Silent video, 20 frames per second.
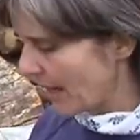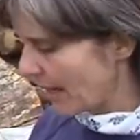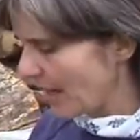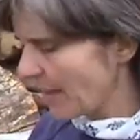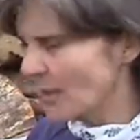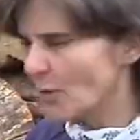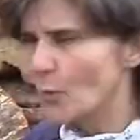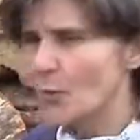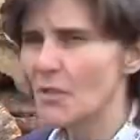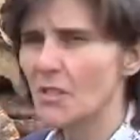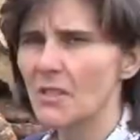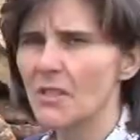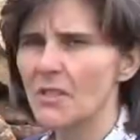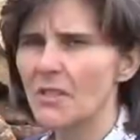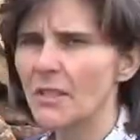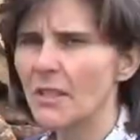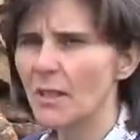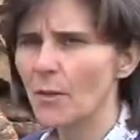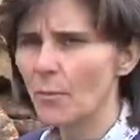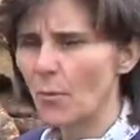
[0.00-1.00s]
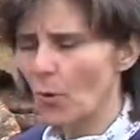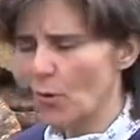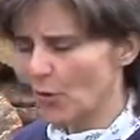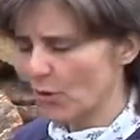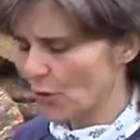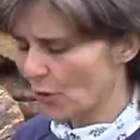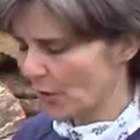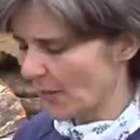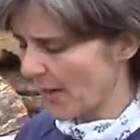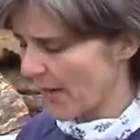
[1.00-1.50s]
This was a sycamore
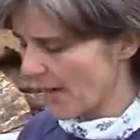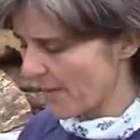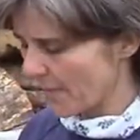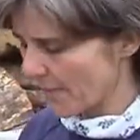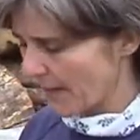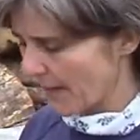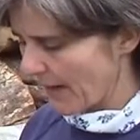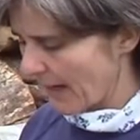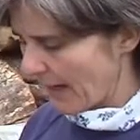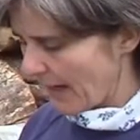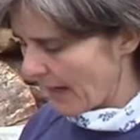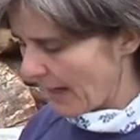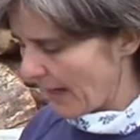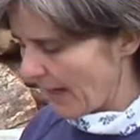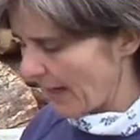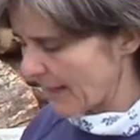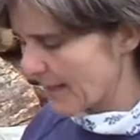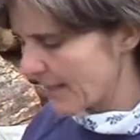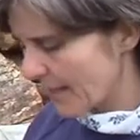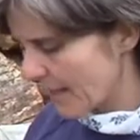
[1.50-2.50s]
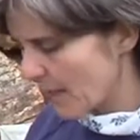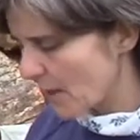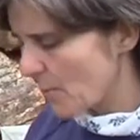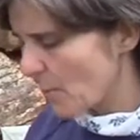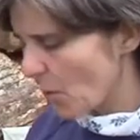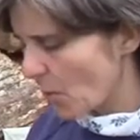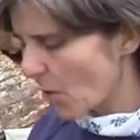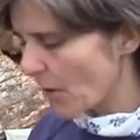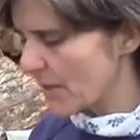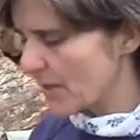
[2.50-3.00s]
tree, and
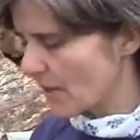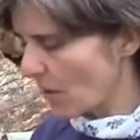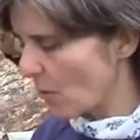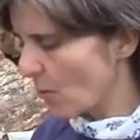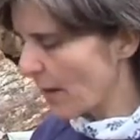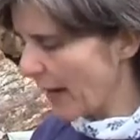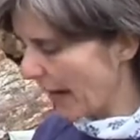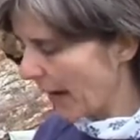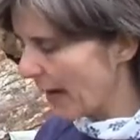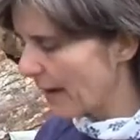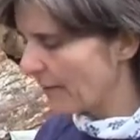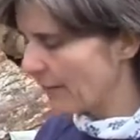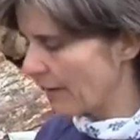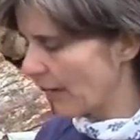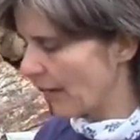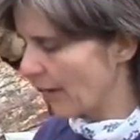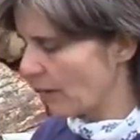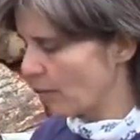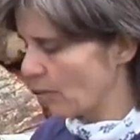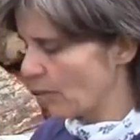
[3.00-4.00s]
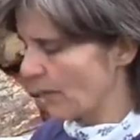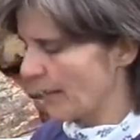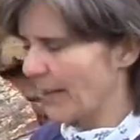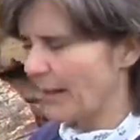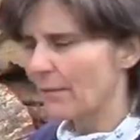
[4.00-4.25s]
sycamore is okay firewood.